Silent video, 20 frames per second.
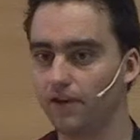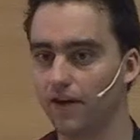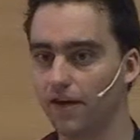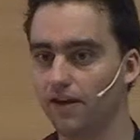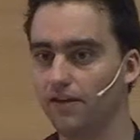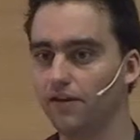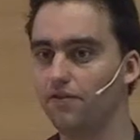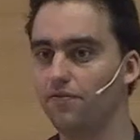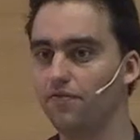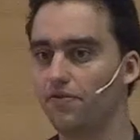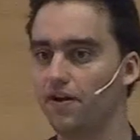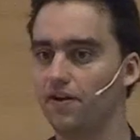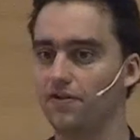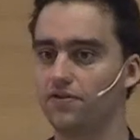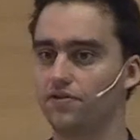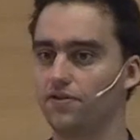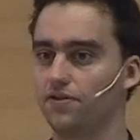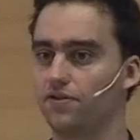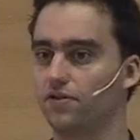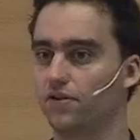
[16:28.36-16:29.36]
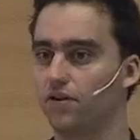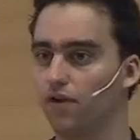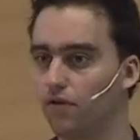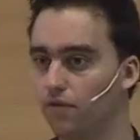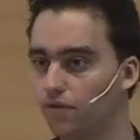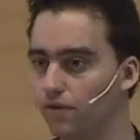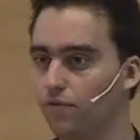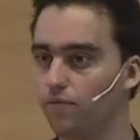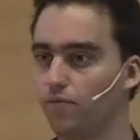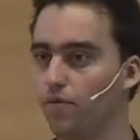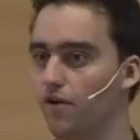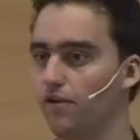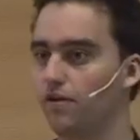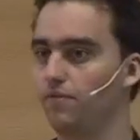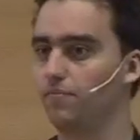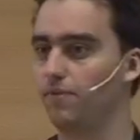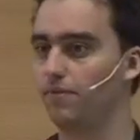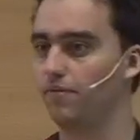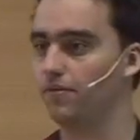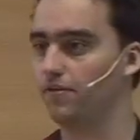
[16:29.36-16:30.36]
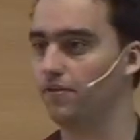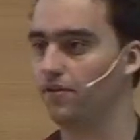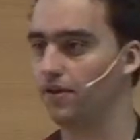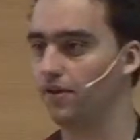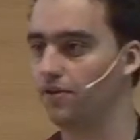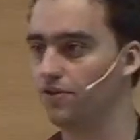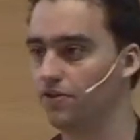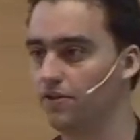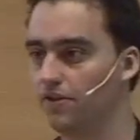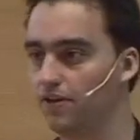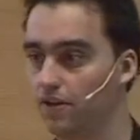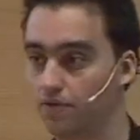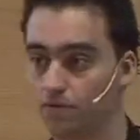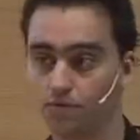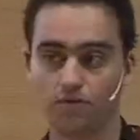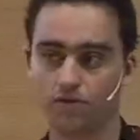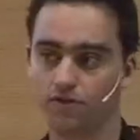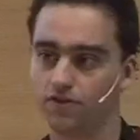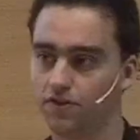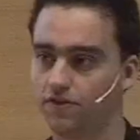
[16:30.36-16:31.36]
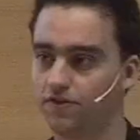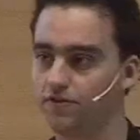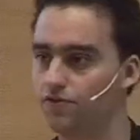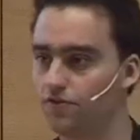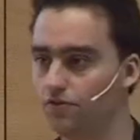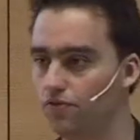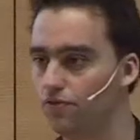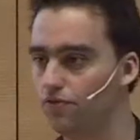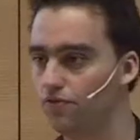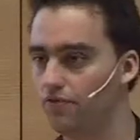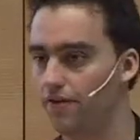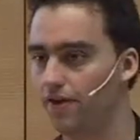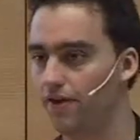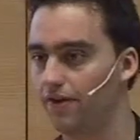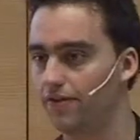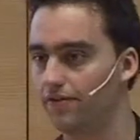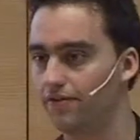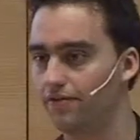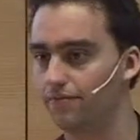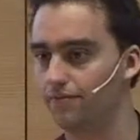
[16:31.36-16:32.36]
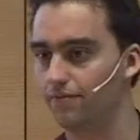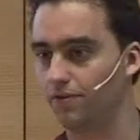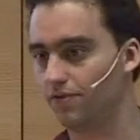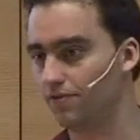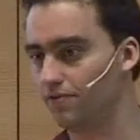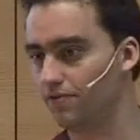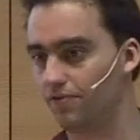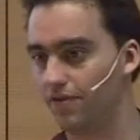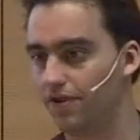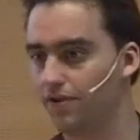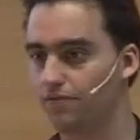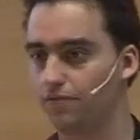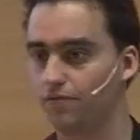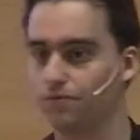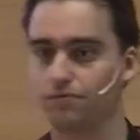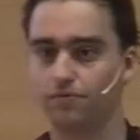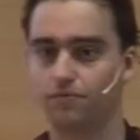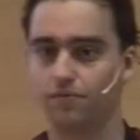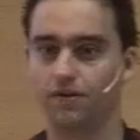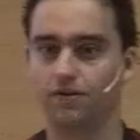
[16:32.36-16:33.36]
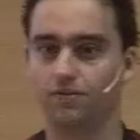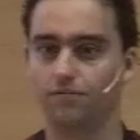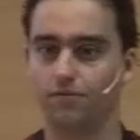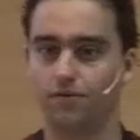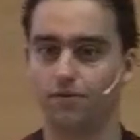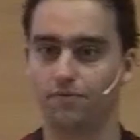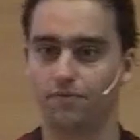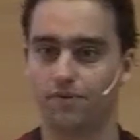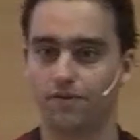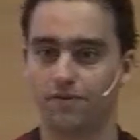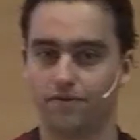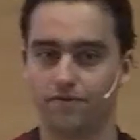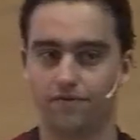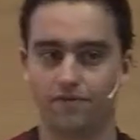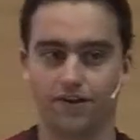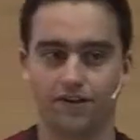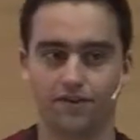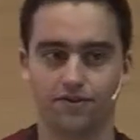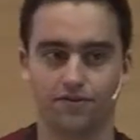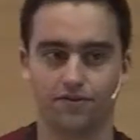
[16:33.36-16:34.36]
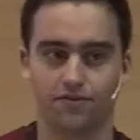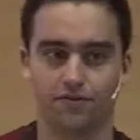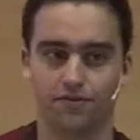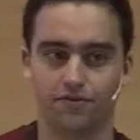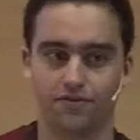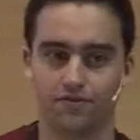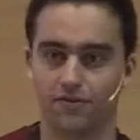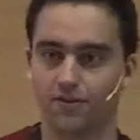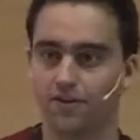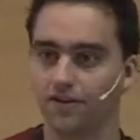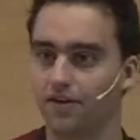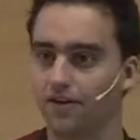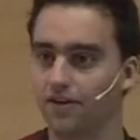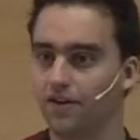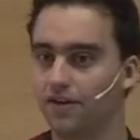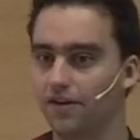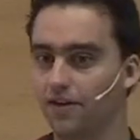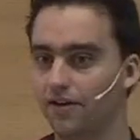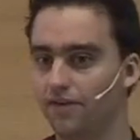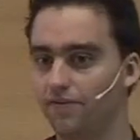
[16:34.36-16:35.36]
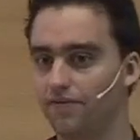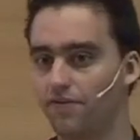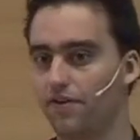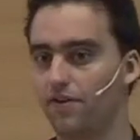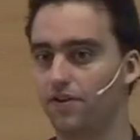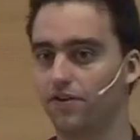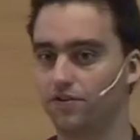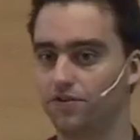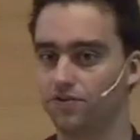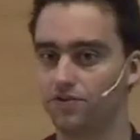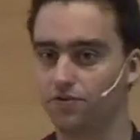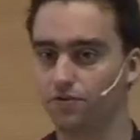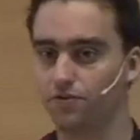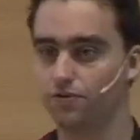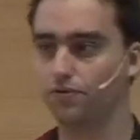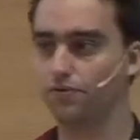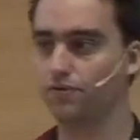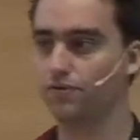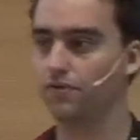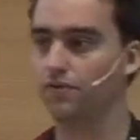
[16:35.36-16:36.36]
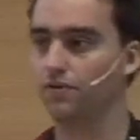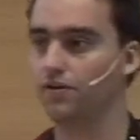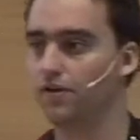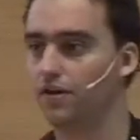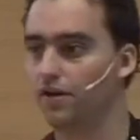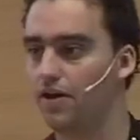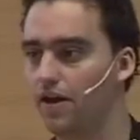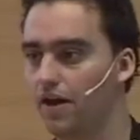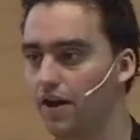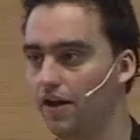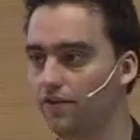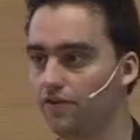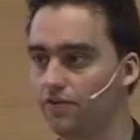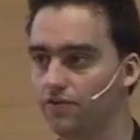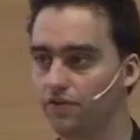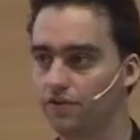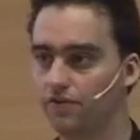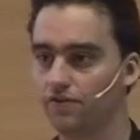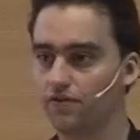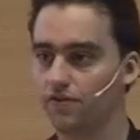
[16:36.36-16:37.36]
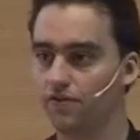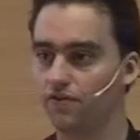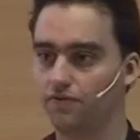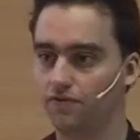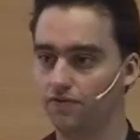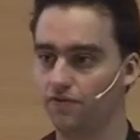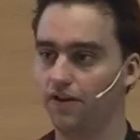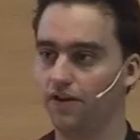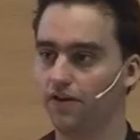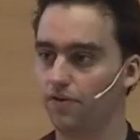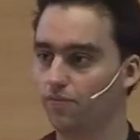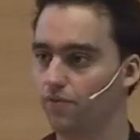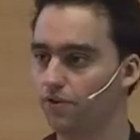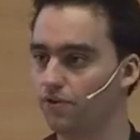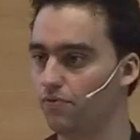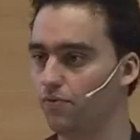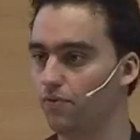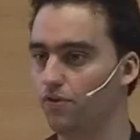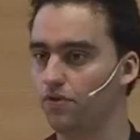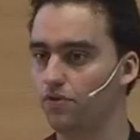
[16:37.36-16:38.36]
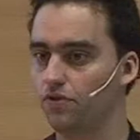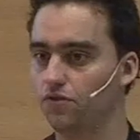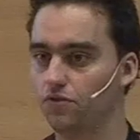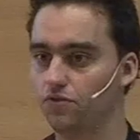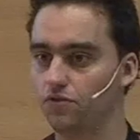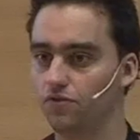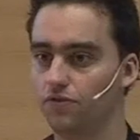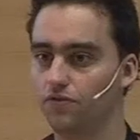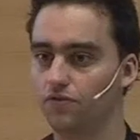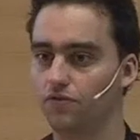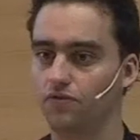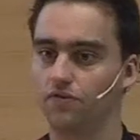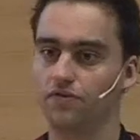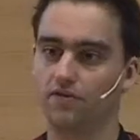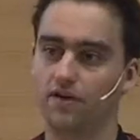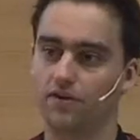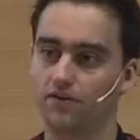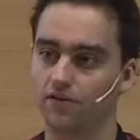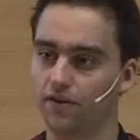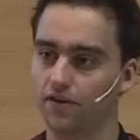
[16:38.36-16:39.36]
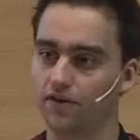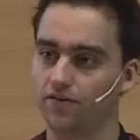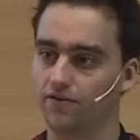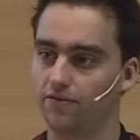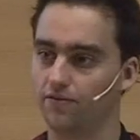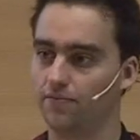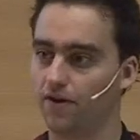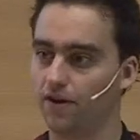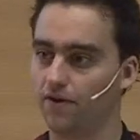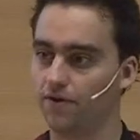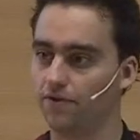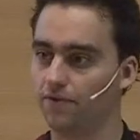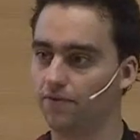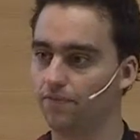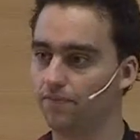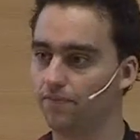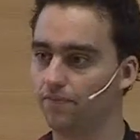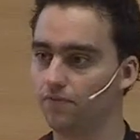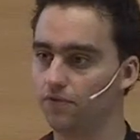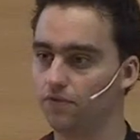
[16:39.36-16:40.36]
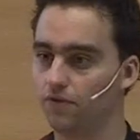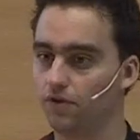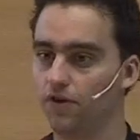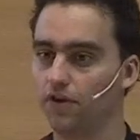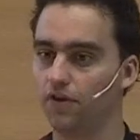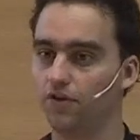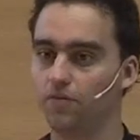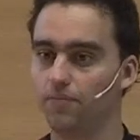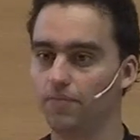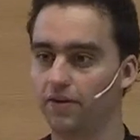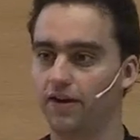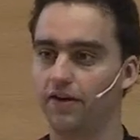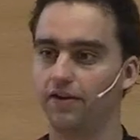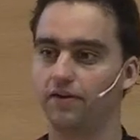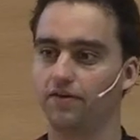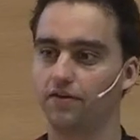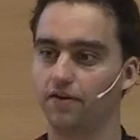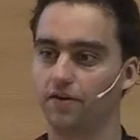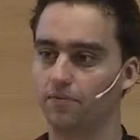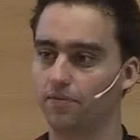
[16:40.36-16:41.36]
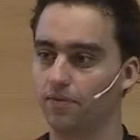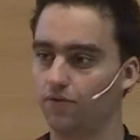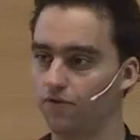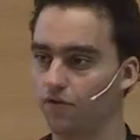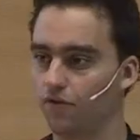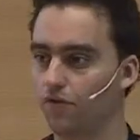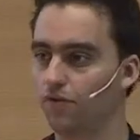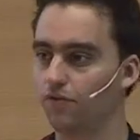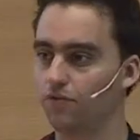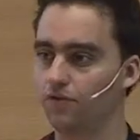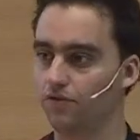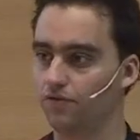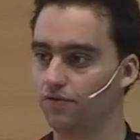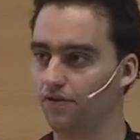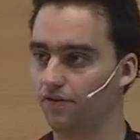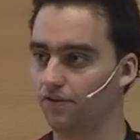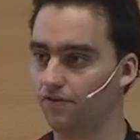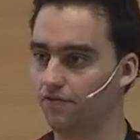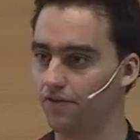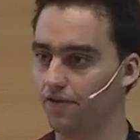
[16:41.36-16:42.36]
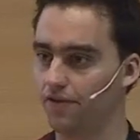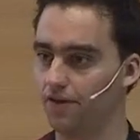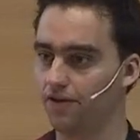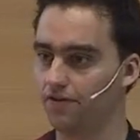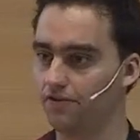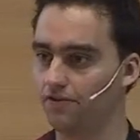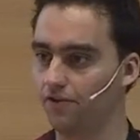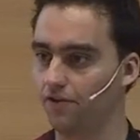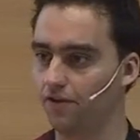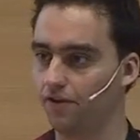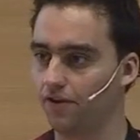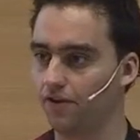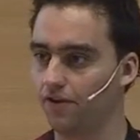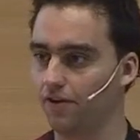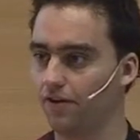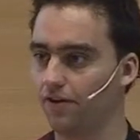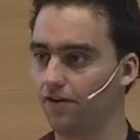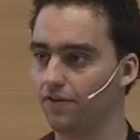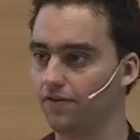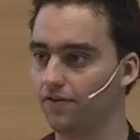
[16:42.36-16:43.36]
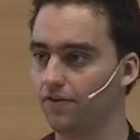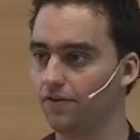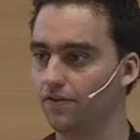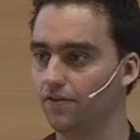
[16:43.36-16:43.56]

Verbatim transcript: And if there's only one implementation, it will just choose that, because that would be probably the right choice. If there are two, and you didn't configure which one to choose, then you get some error during compile time, before you deliver that to your client.